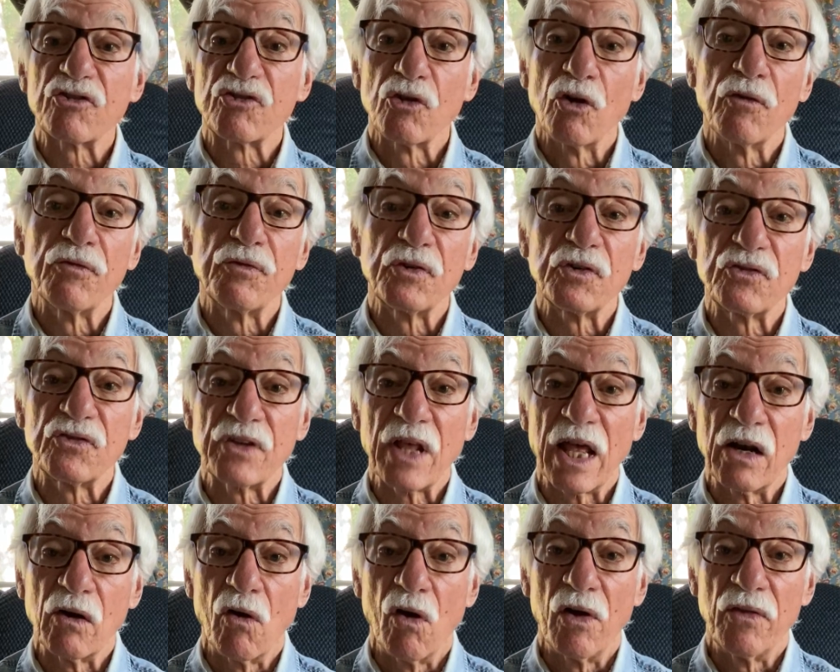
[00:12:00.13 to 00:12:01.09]
surface
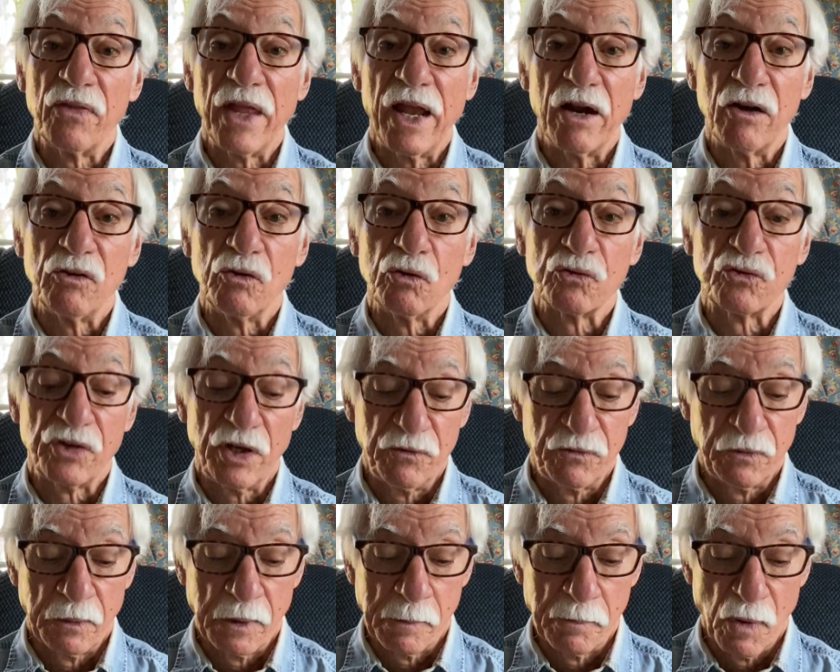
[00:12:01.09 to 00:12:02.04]
that are on there, and you'll see
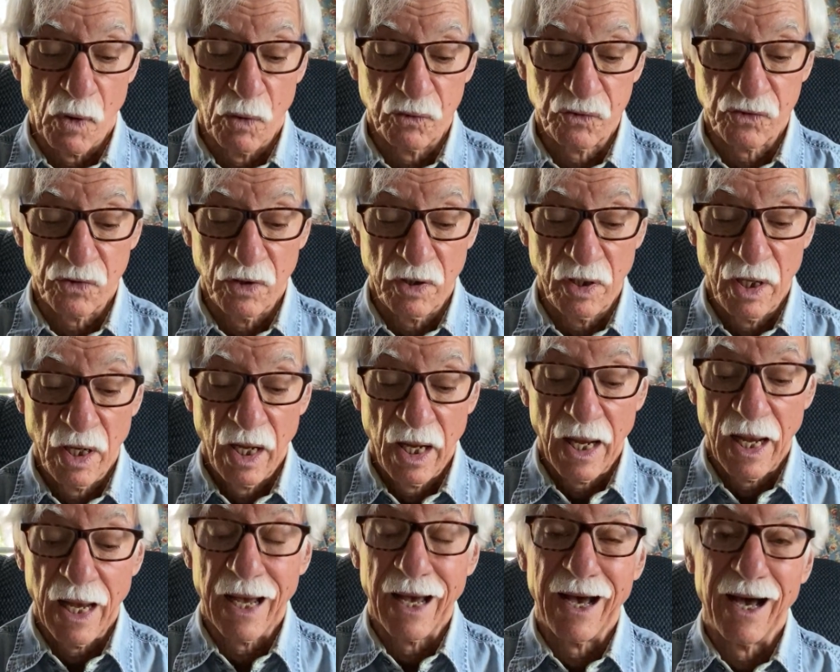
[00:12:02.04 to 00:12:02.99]
from the poster,
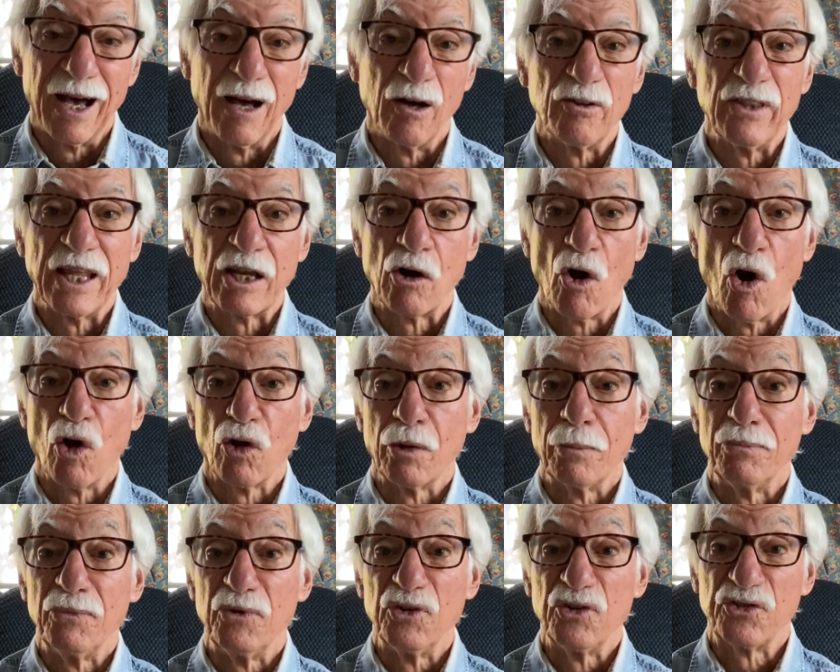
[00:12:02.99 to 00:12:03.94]
they call
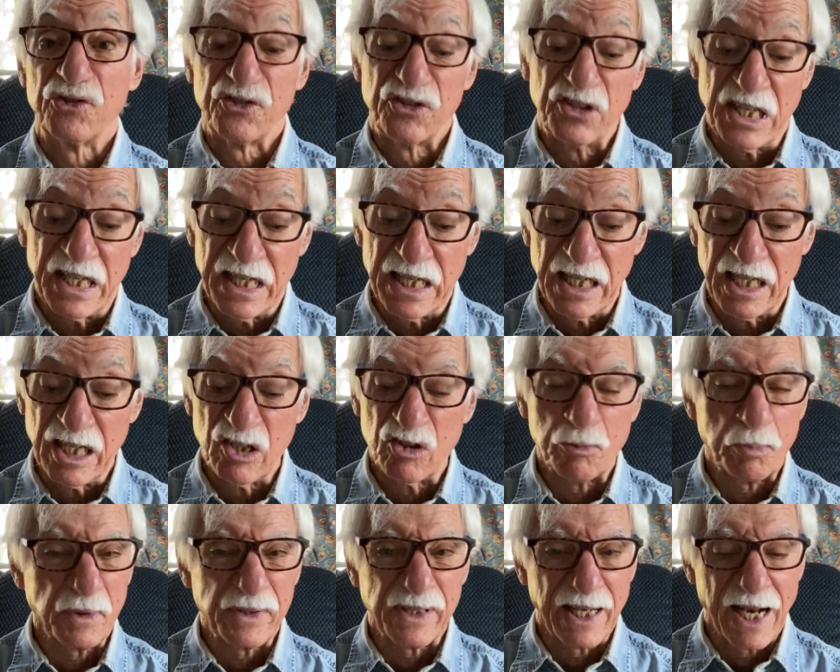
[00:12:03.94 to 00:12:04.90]
them the seas,
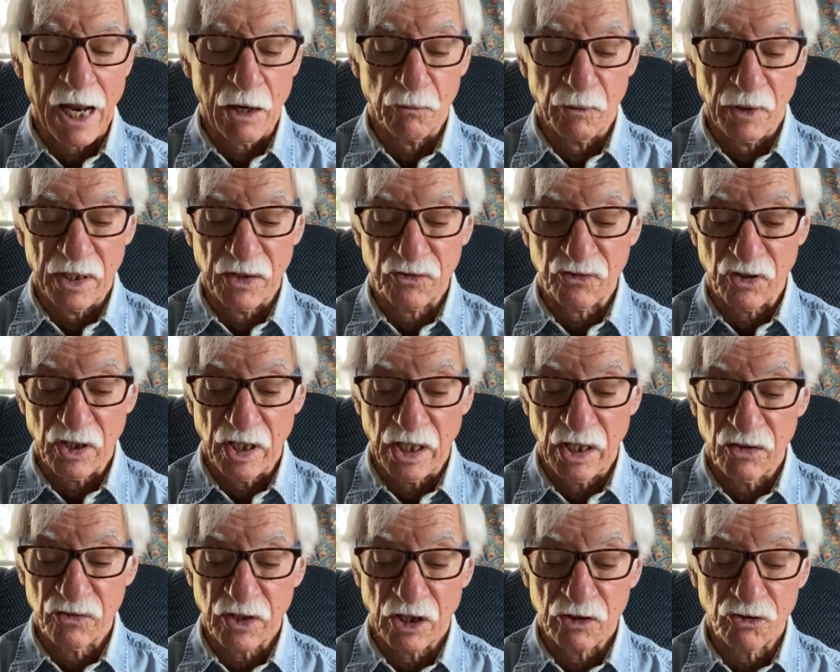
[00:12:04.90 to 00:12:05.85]
but they're not really
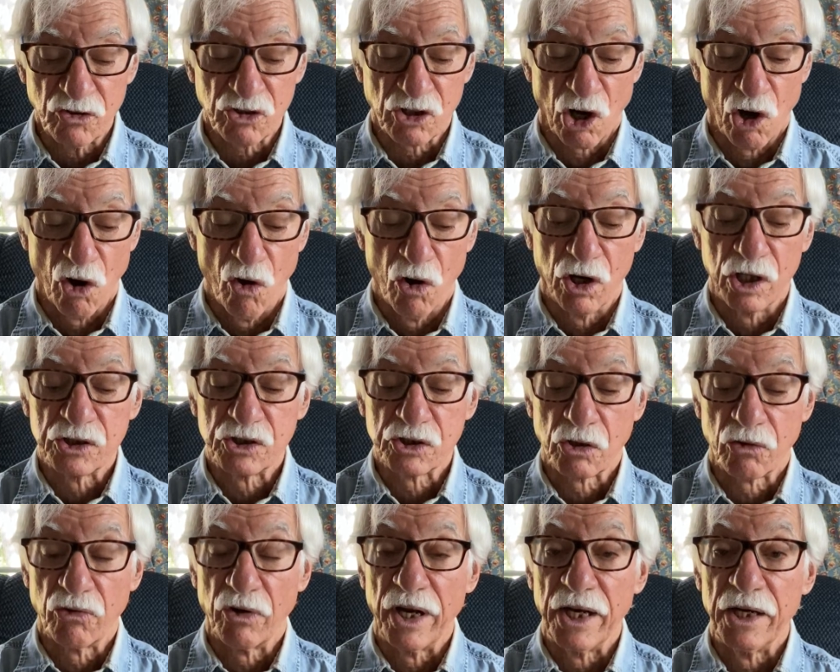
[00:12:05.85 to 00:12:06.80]
seas. They're just large
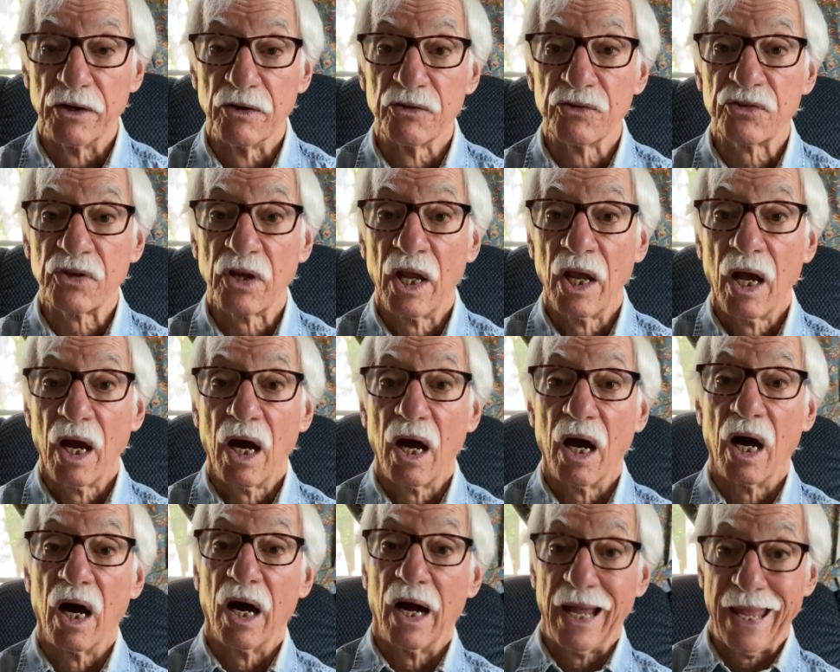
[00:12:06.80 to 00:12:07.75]
craters,
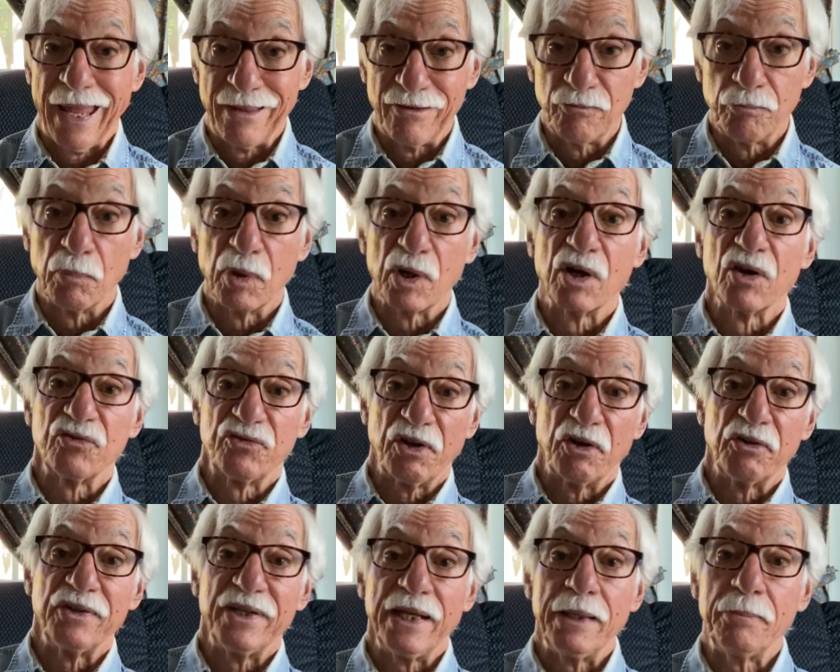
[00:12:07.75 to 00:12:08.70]
and because
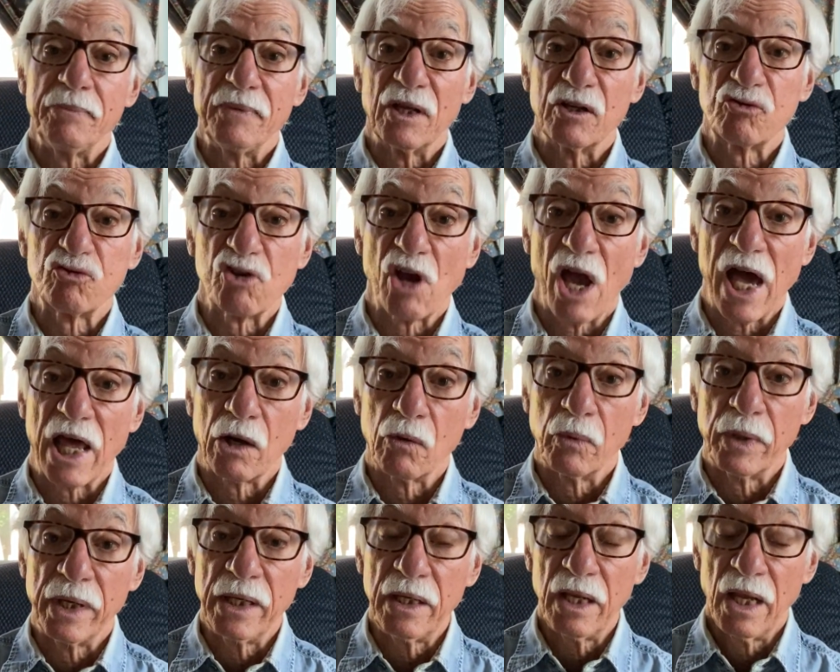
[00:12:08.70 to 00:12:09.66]
they're deep, they're
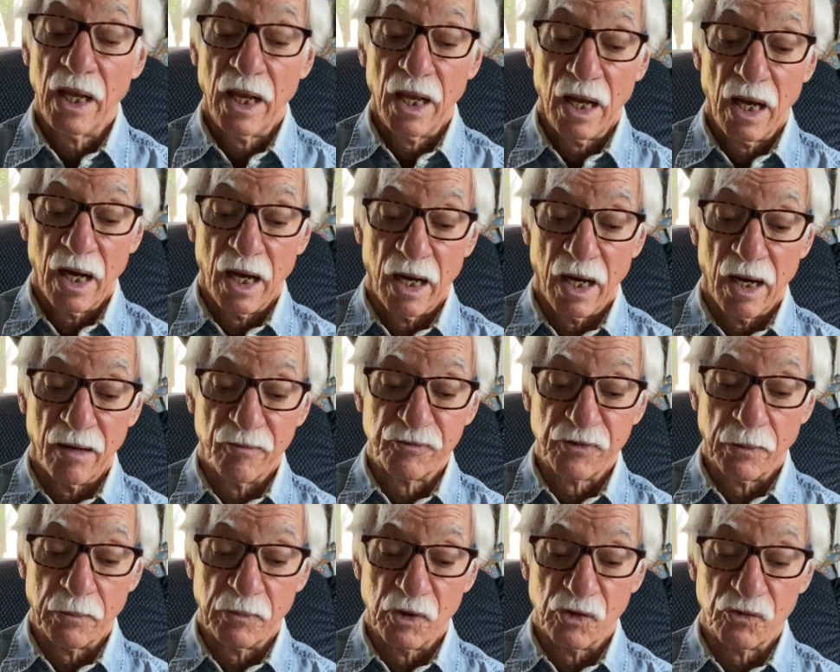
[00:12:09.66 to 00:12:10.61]
shadowy
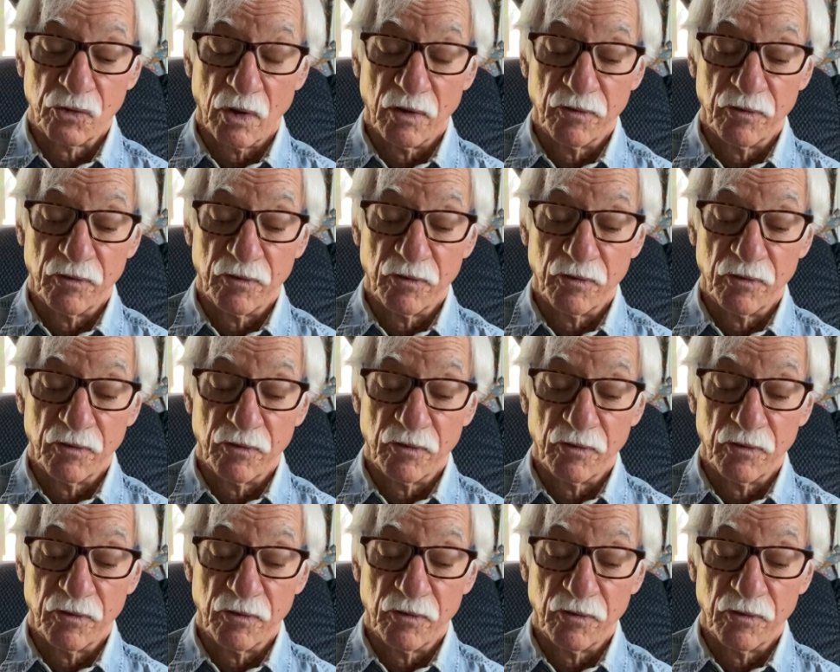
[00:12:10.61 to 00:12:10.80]
from the